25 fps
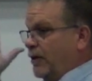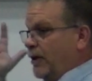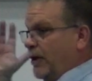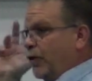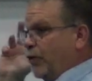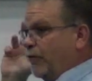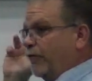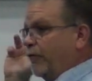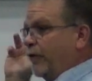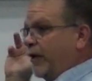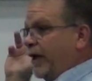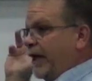
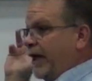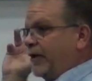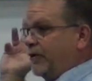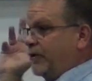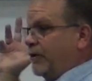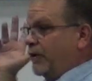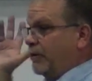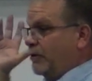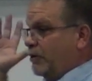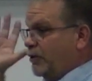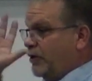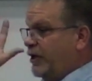over
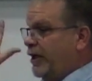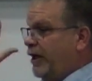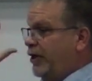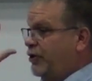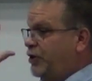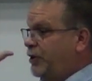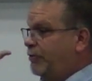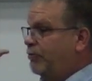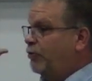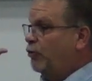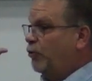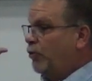at the
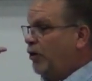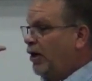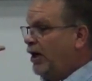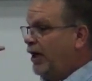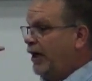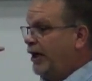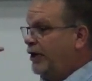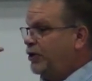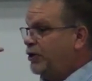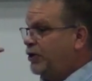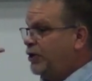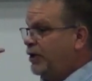township
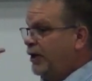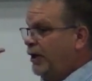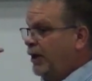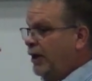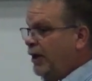garage